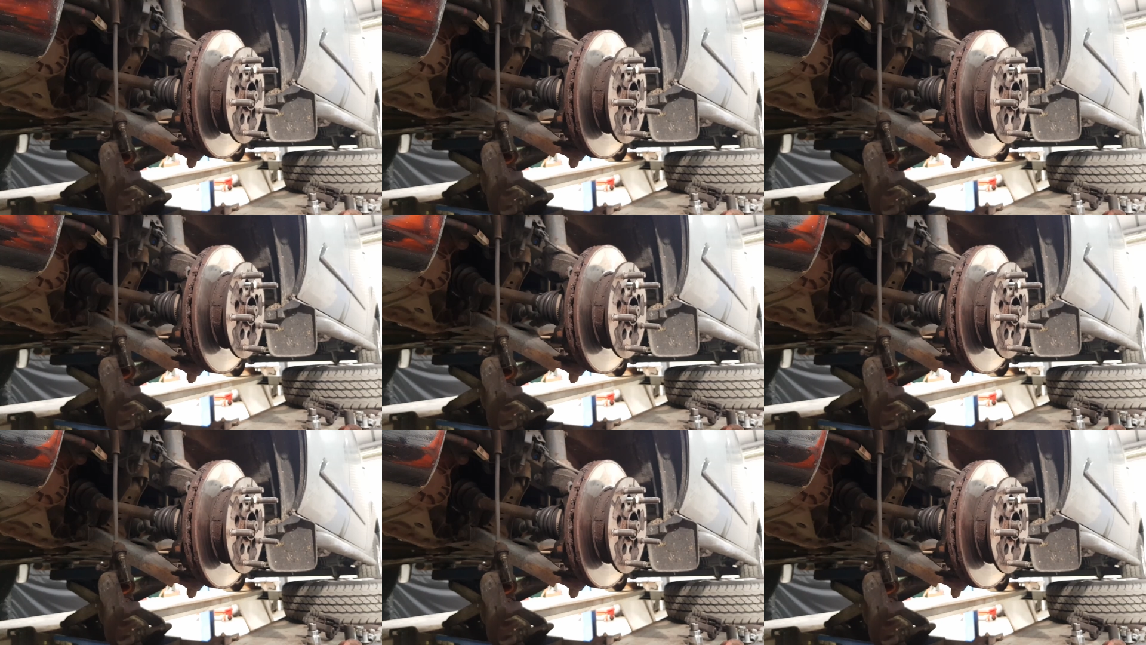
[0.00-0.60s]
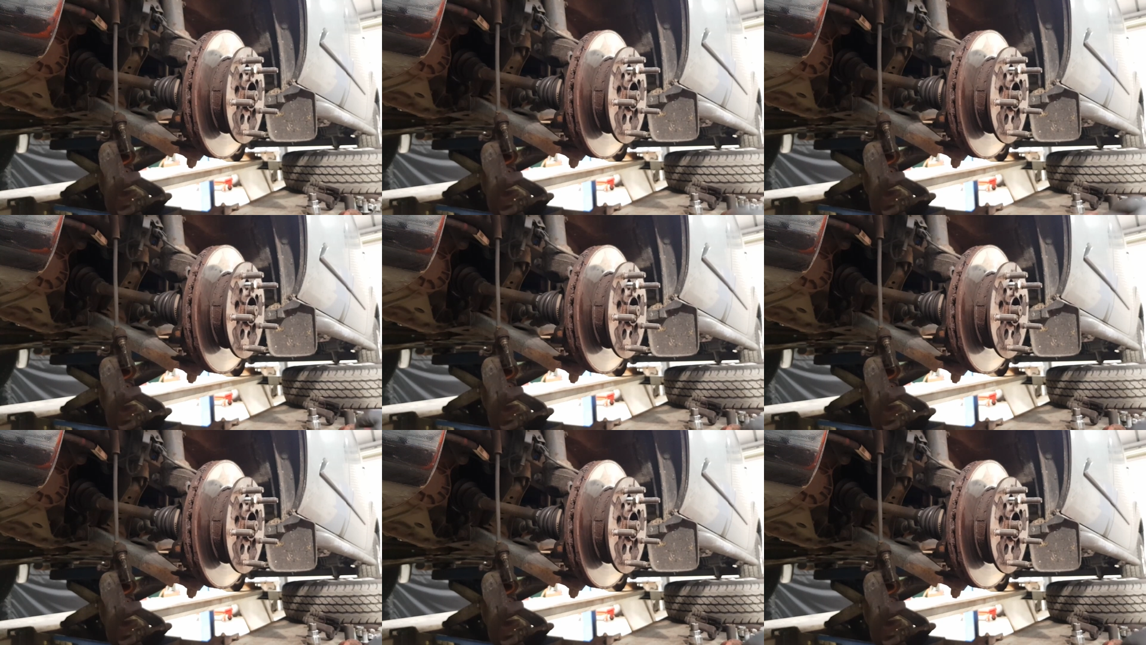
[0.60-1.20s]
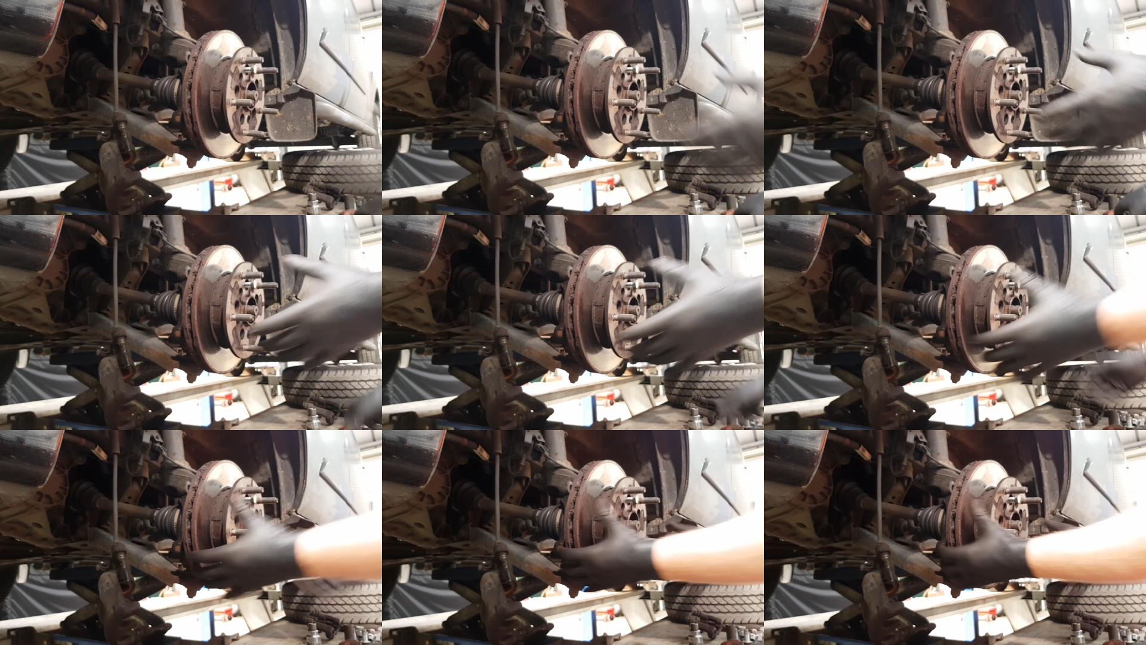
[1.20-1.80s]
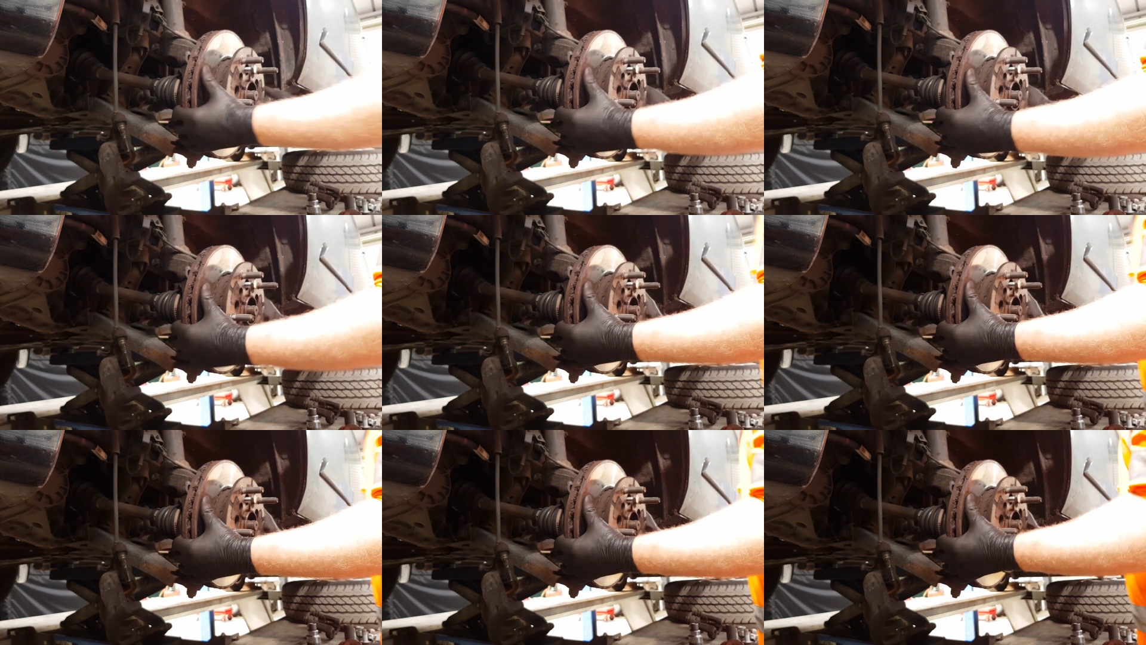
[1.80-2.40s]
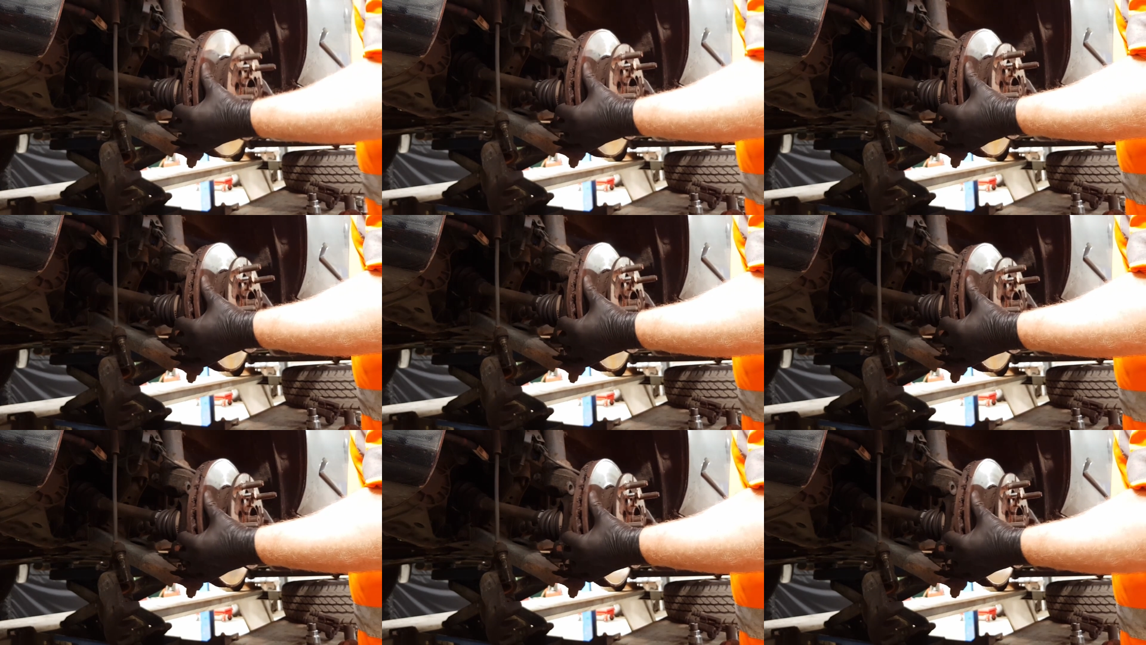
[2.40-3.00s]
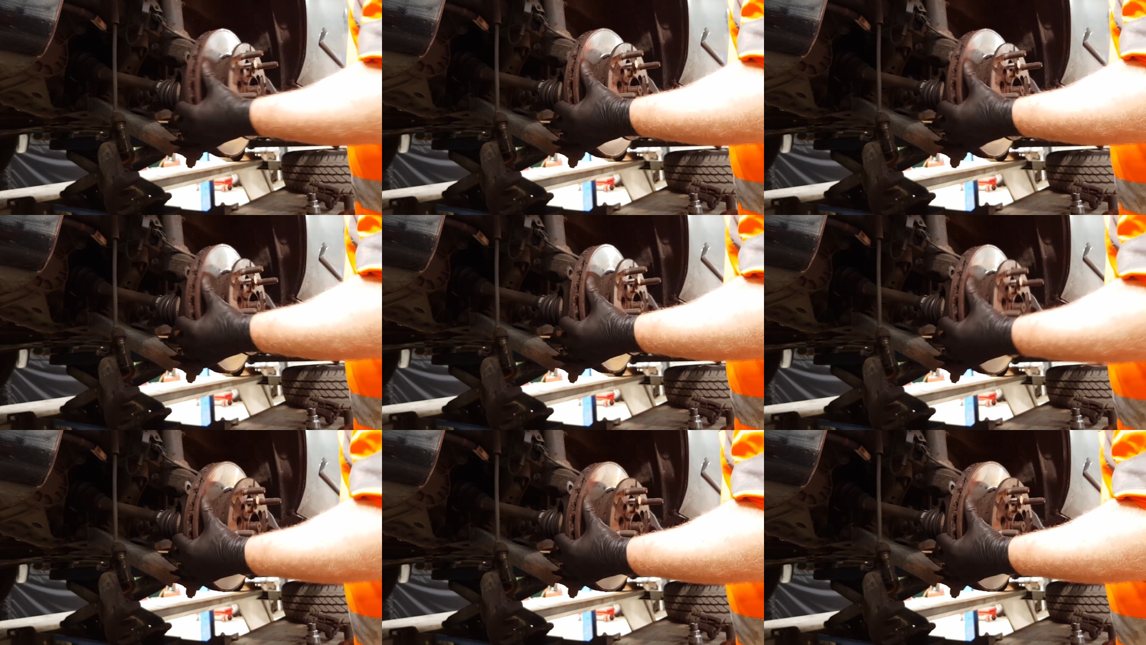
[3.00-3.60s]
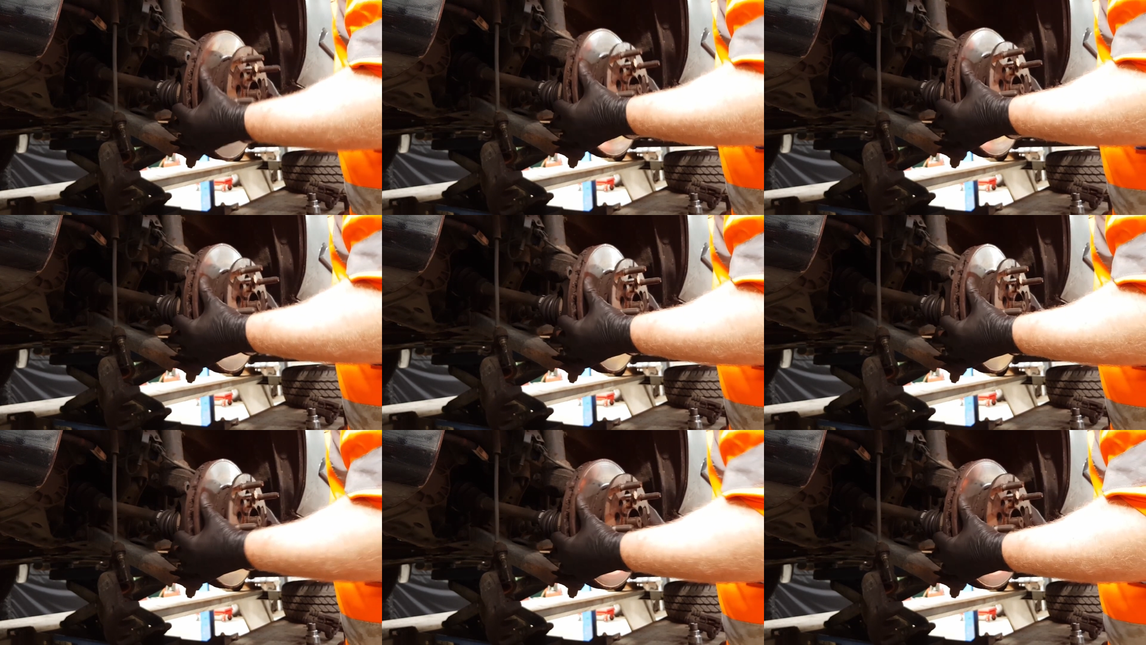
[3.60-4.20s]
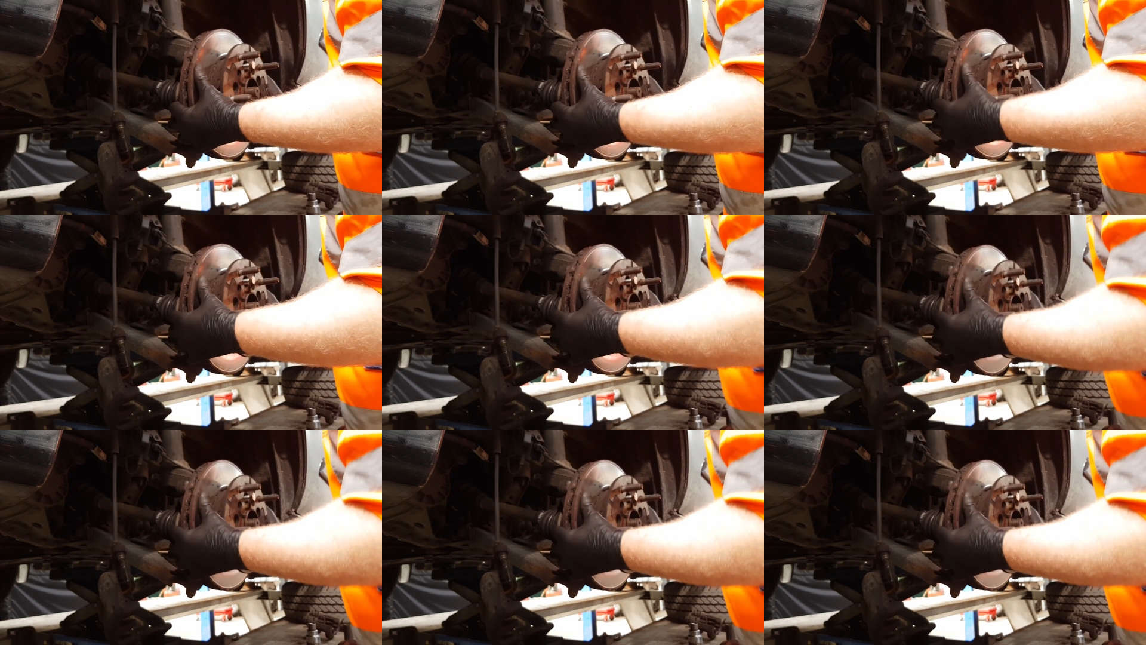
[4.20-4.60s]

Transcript: Nobody's mouth can be seen.